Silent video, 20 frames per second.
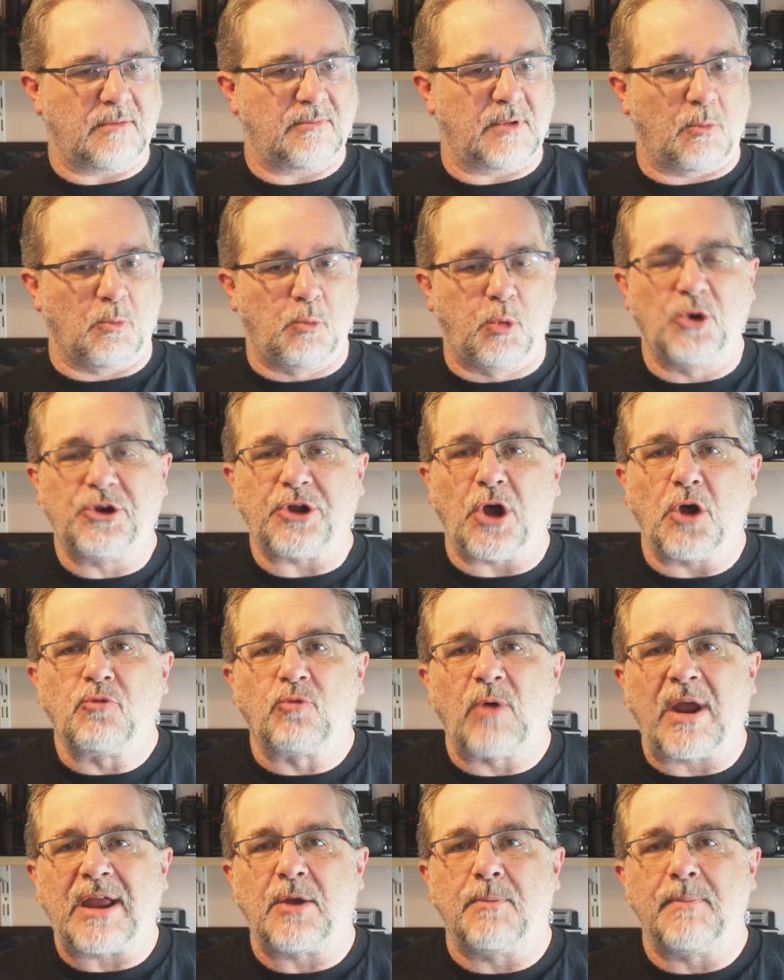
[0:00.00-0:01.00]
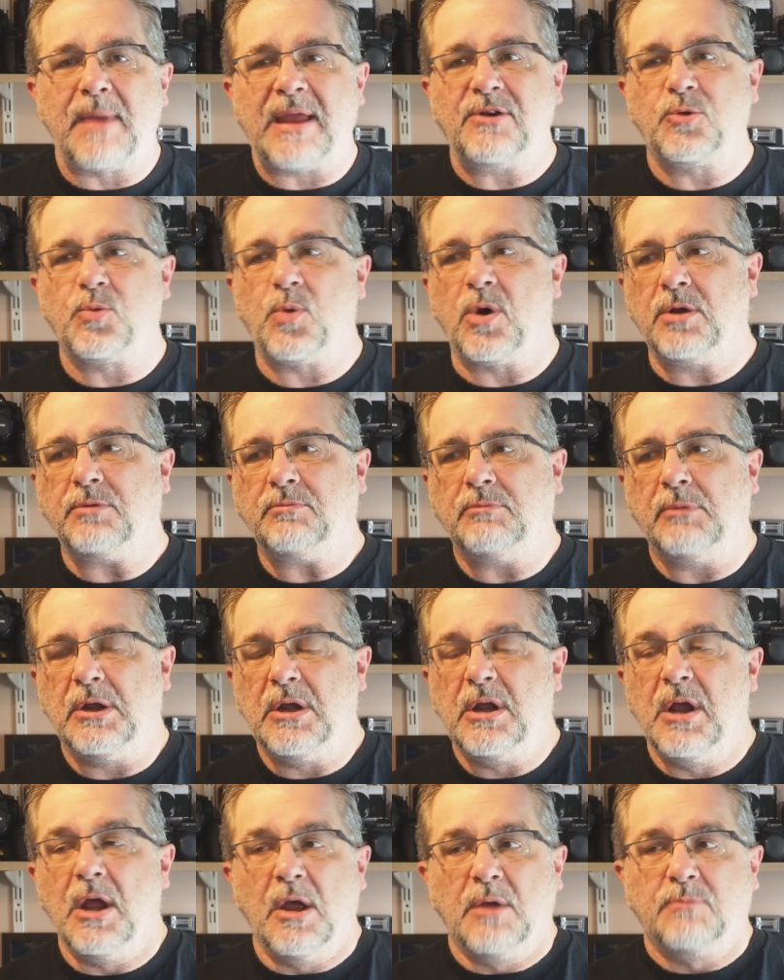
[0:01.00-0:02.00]
Would I recommend one?
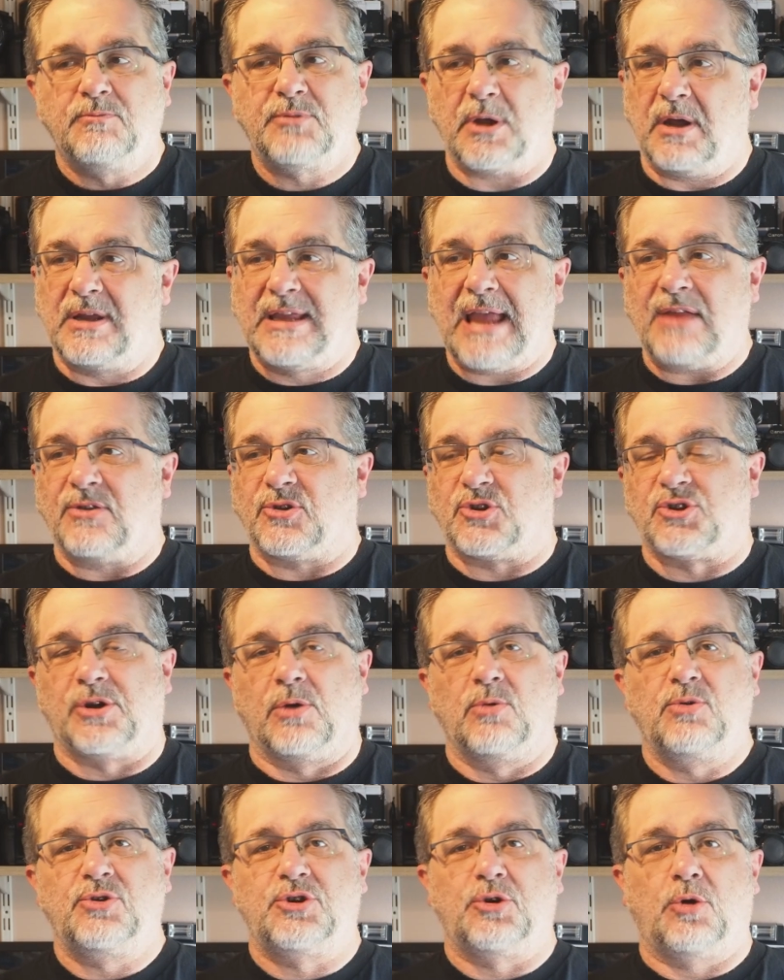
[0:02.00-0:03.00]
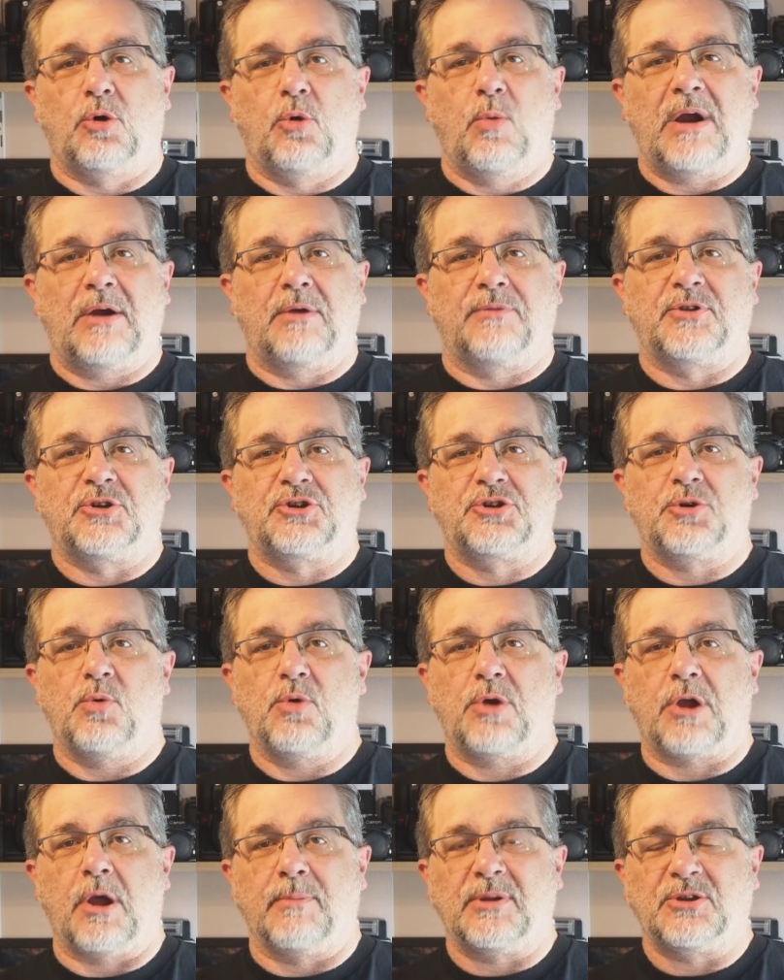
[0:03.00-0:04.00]
Again, so long as you're aware of the
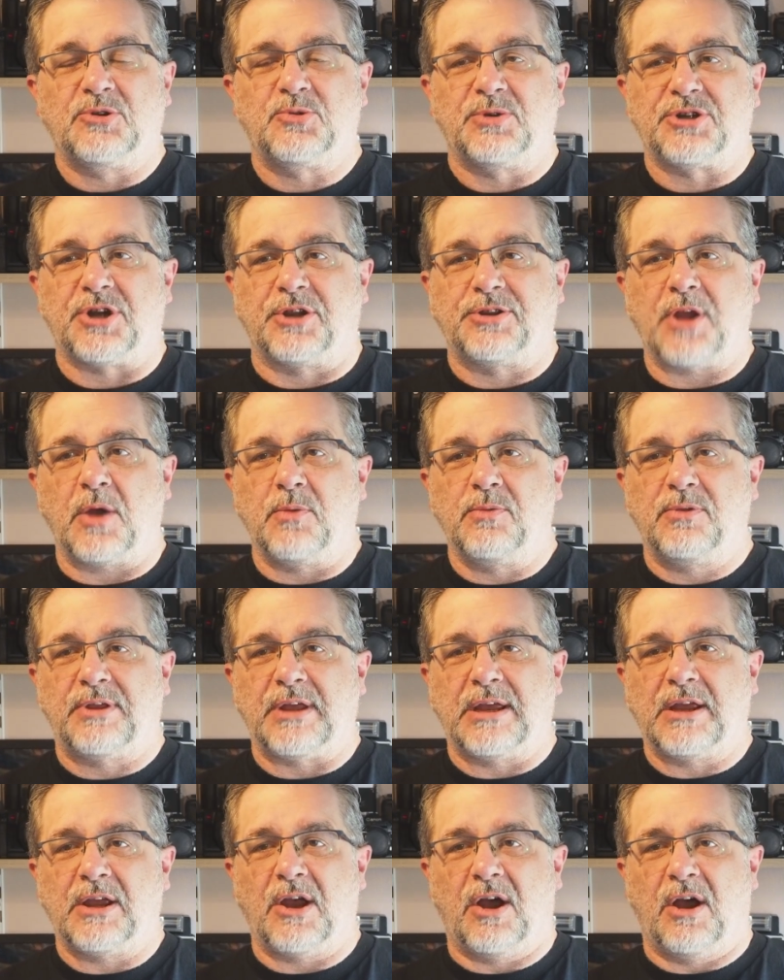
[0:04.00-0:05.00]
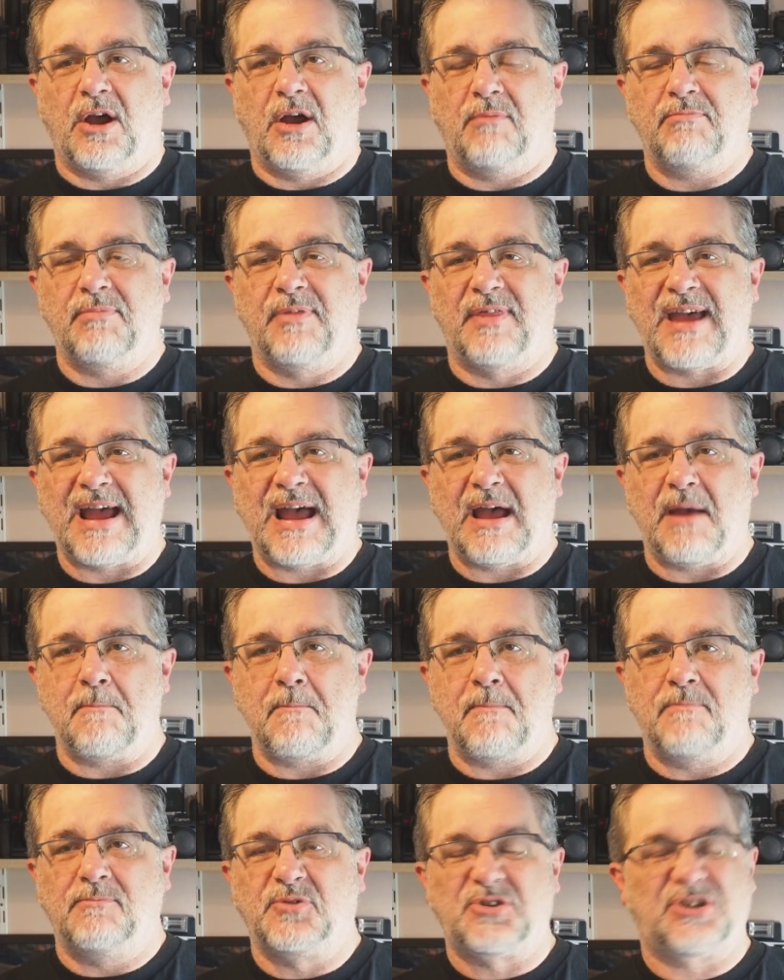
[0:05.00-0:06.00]
shortcomings, which I don't think are that
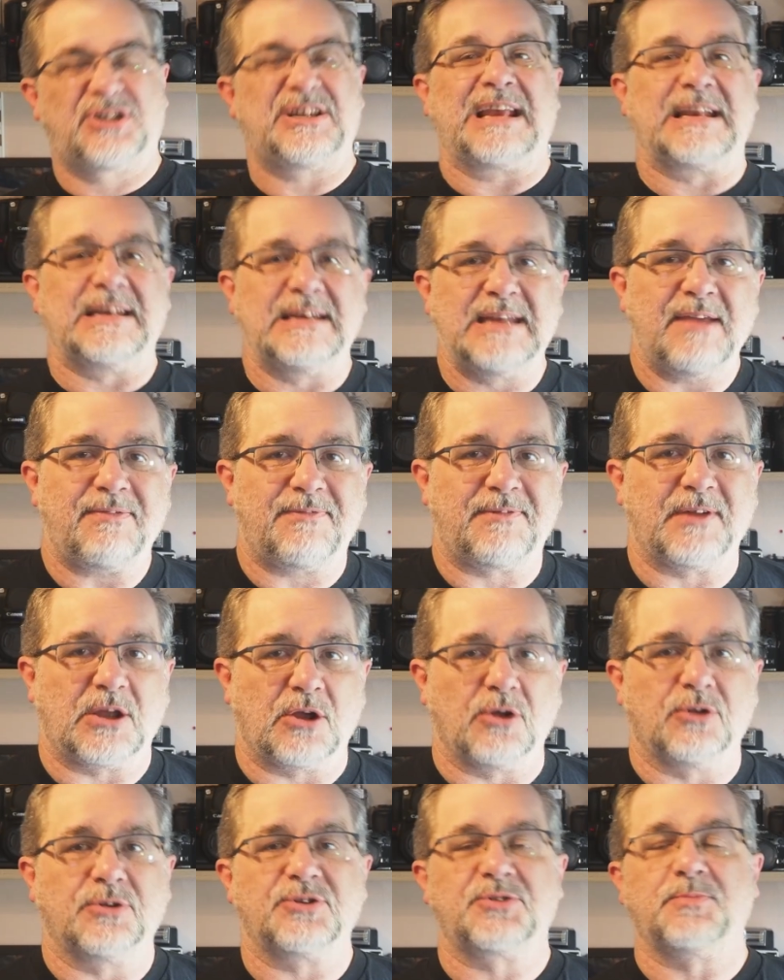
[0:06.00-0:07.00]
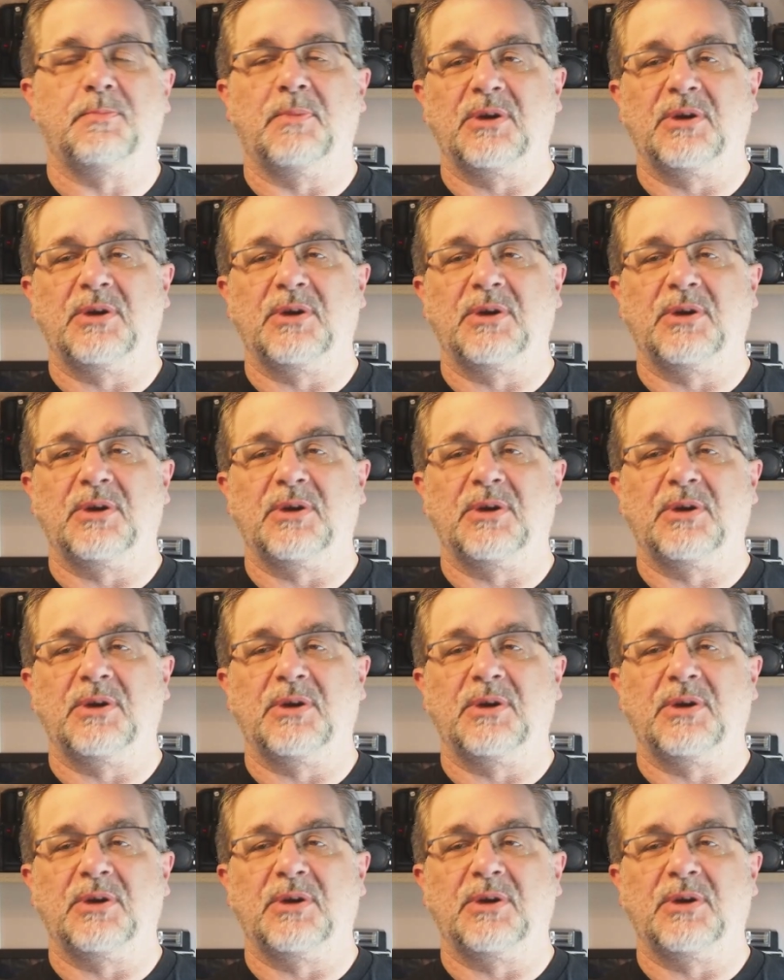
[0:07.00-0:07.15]
significant